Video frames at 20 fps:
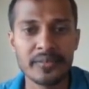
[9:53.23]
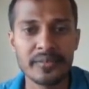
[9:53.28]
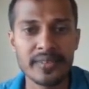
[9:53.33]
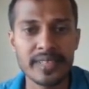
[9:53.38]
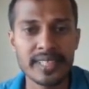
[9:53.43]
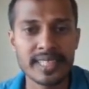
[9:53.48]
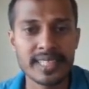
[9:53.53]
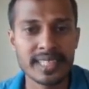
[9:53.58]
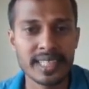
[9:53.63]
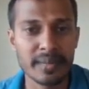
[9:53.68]

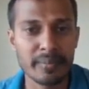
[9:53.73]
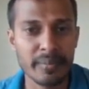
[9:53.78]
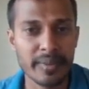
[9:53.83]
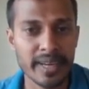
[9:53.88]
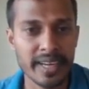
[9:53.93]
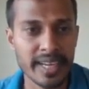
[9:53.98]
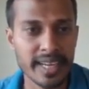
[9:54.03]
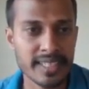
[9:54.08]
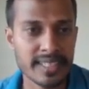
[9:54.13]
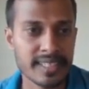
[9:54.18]
which
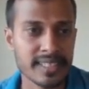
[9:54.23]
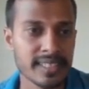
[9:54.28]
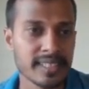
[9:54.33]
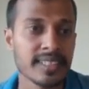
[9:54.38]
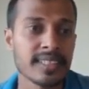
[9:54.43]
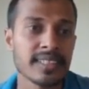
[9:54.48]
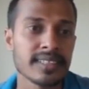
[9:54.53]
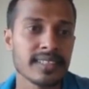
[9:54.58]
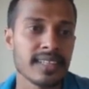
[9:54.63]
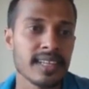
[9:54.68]
separates
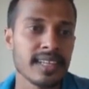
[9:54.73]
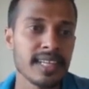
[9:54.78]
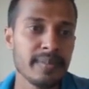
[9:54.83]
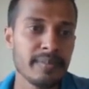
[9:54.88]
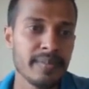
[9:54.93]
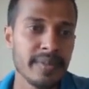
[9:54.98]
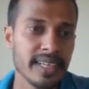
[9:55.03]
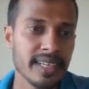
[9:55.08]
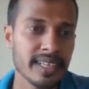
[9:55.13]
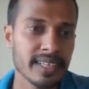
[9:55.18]
the
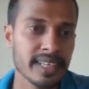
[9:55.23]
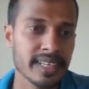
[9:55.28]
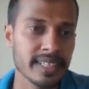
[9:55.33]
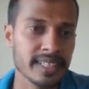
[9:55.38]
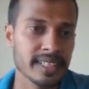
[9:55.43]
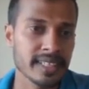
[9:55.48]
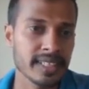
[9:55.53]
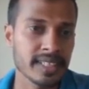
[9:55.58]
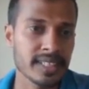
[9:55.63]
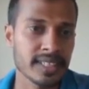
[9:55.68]
Libyan
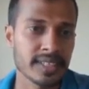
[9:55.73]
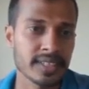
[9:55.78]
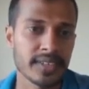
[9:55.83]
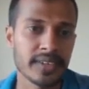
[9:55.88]
desert